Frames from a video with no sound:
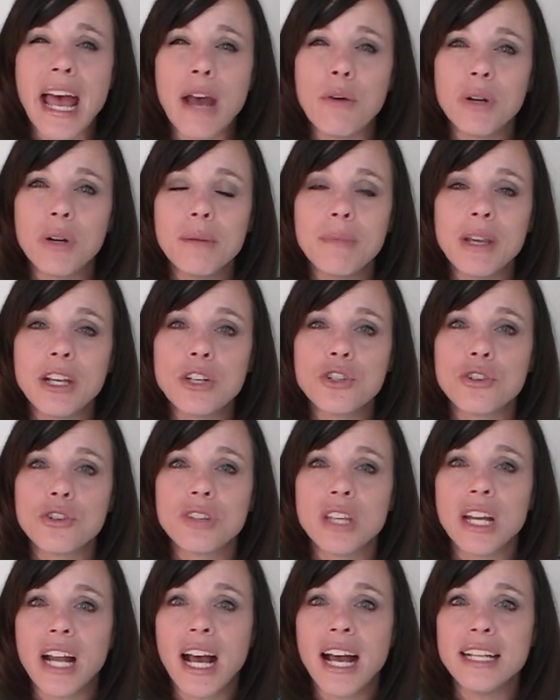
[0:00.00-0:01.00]
I want to make
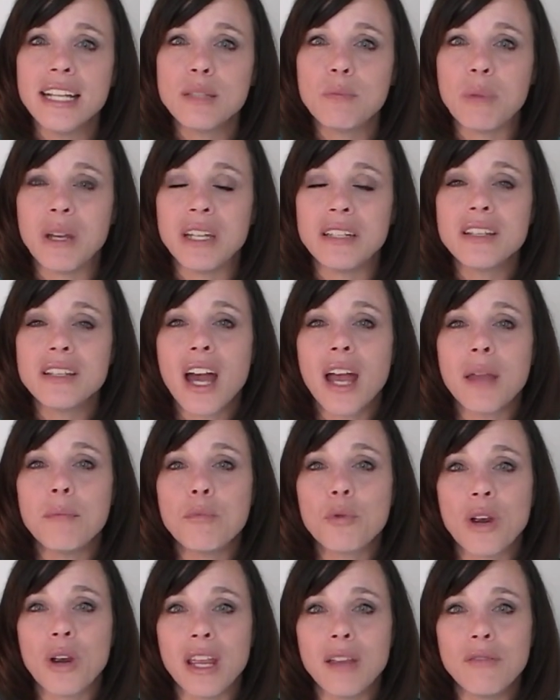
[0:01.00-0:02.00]
sure that I spend time
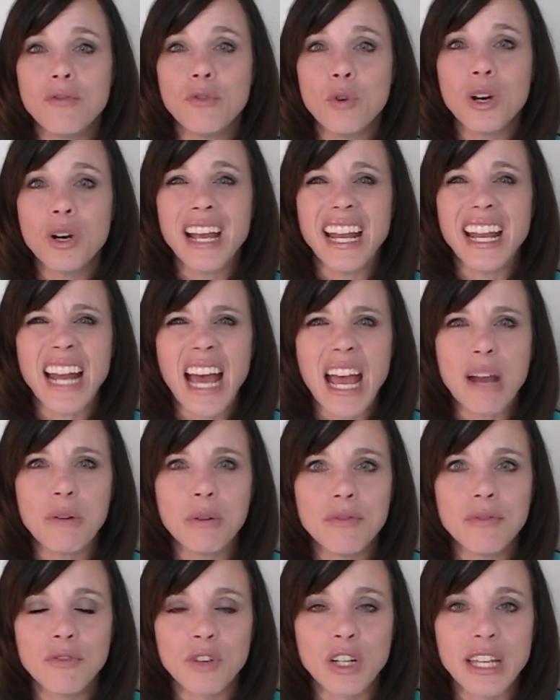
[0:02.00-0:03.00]
praying for and I
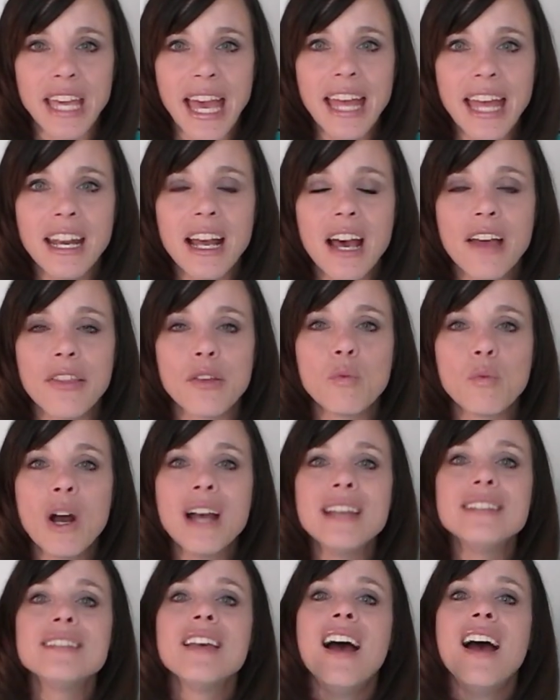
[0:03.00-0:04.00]
would forget
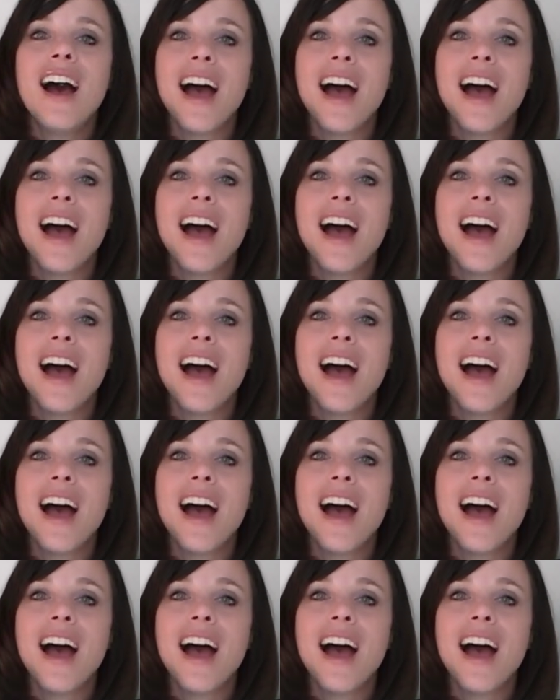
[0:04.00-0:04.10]
otherwise,